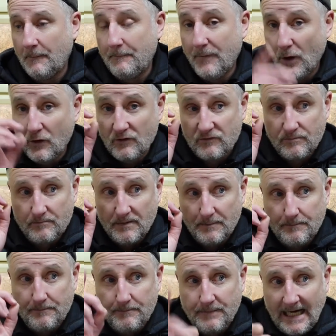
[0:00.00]
Both my
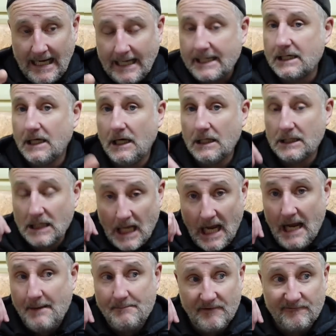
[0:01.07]
back garden
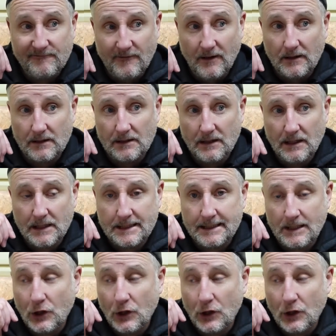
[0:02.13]
and my front garden.